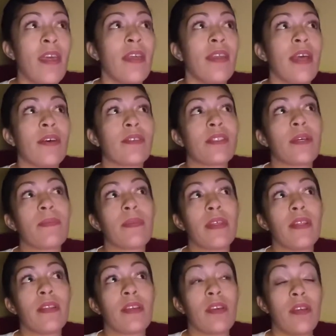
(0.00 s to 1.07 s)
Now,
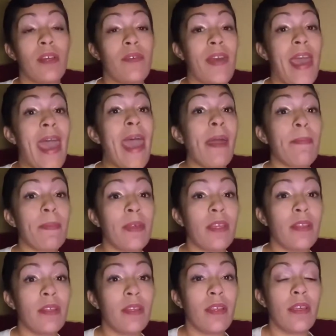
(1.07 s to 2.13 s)
something could have happened